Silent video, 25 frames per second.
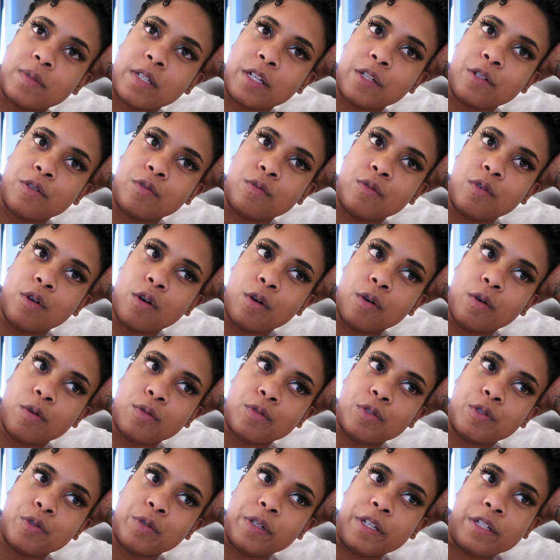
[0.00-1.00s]
and you go
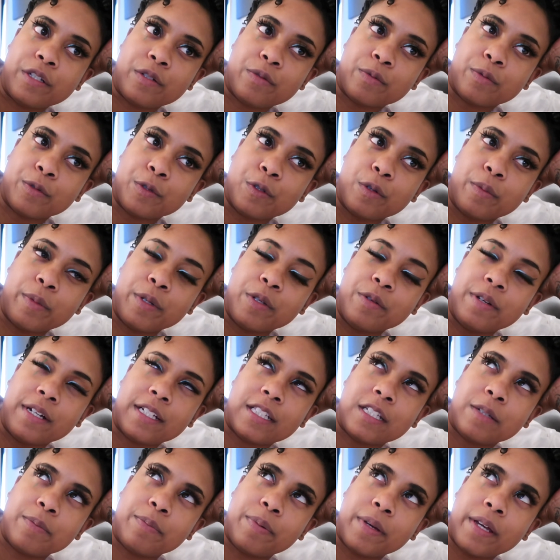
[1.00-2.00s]
to each room and you get
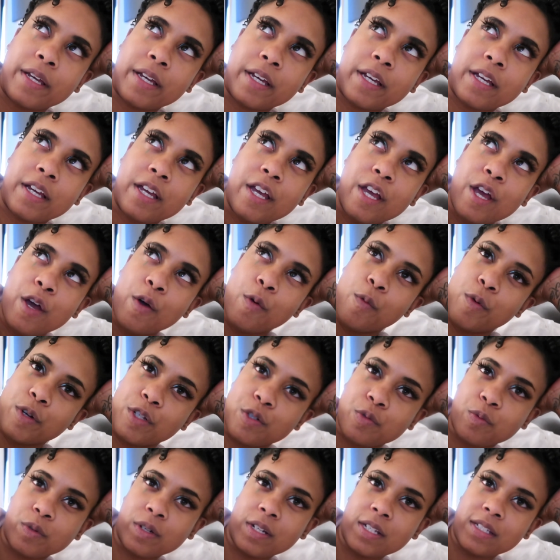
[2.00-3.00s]
to pick
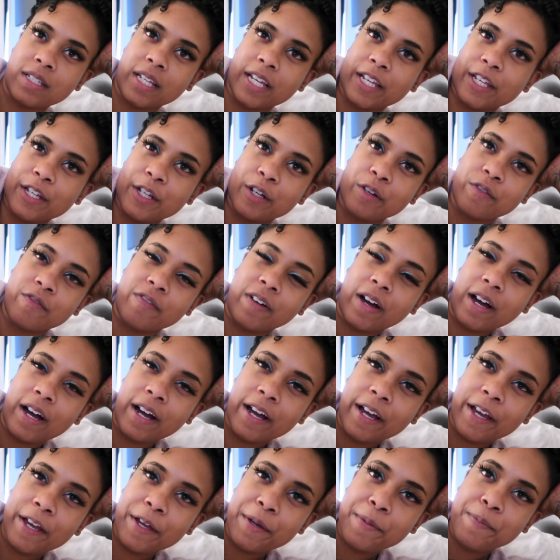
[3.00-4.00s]
which one is like your
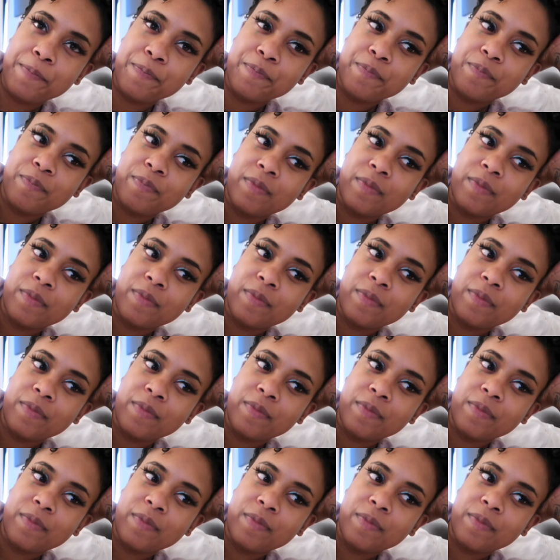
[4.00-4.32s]
vibe.